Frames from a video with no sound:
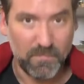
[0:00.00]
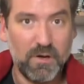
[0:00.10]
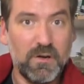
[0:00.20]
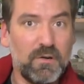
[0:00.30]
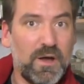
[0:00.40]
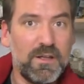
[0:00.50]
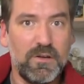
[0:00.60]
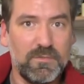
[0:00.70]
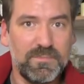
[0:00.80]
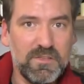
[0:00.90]
Oh, I
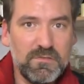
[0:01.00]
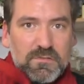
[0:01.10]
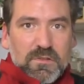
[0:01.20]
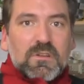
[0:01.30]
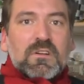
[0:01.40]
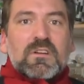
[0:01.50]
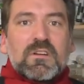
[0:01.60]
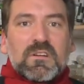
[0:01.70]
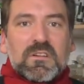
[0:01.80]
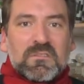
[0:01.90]
hope you
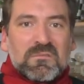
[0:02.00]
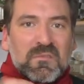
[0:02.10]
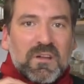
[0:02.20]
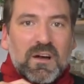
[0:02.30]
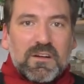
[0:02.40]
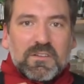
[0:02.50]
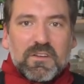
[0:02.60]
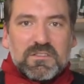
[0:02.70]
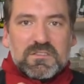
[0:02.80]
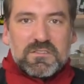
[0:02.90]
are
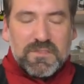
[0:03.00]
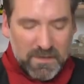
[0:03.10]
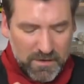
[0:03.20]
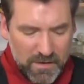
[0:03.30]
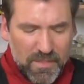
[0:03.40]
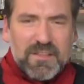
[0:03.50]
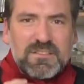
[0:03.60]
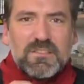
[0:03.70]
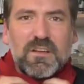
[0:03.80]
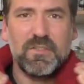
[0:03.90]
not speaking. No,
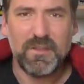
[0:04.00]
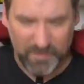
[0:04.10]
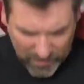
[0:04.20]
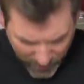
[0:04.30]
that's not, that's